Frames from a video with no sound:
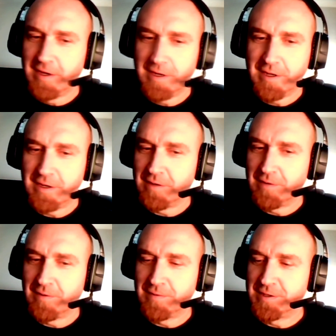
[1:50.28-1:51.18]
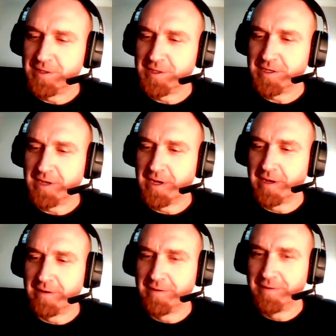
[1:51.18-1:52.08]
You know, you just gotta
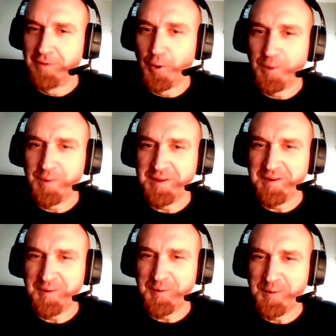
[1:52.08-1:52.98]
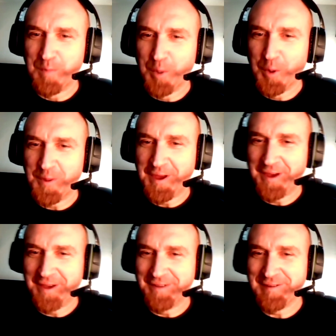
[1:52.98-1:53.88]
hold in there with both
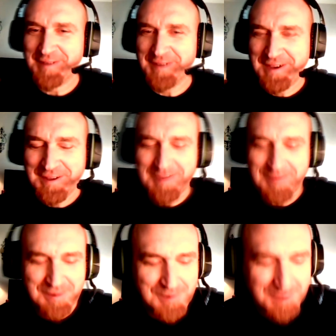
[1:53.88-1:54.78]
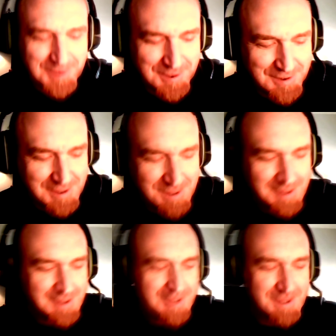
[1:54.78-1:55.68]
hands. So, uh,
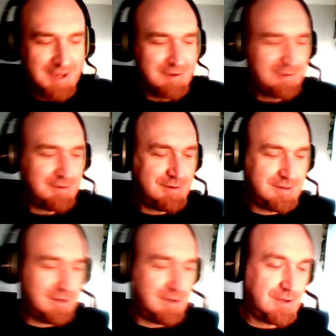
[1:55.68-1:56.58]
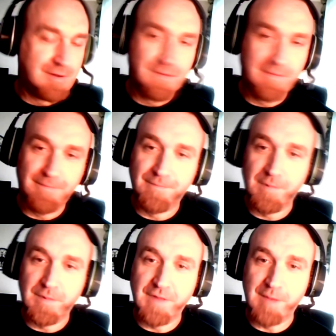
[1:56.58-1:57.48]
yeah.
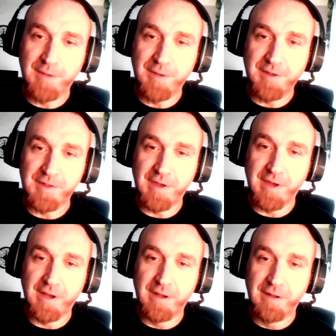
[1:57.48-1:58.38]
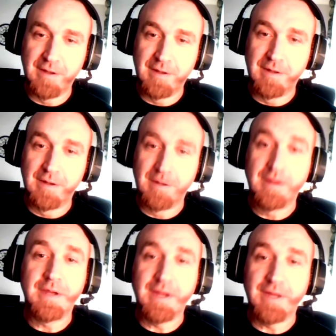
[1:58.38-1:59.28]
That being said,
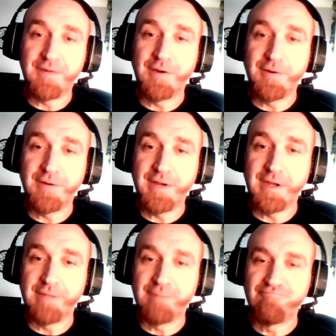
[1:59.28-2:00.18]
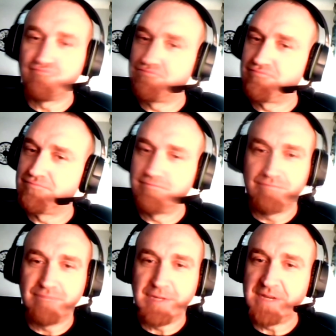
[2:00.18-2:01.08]
get out there and go digging.
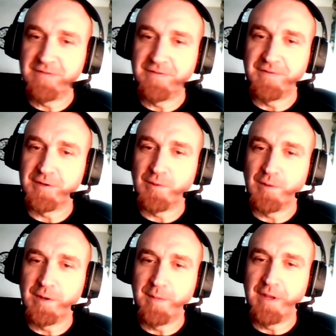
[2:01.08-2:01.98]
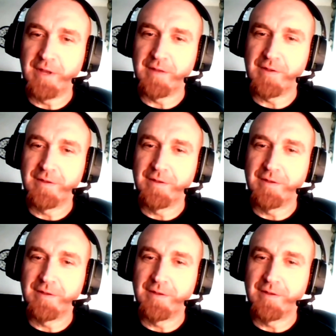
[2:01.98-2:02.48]
Even for 20 minutes,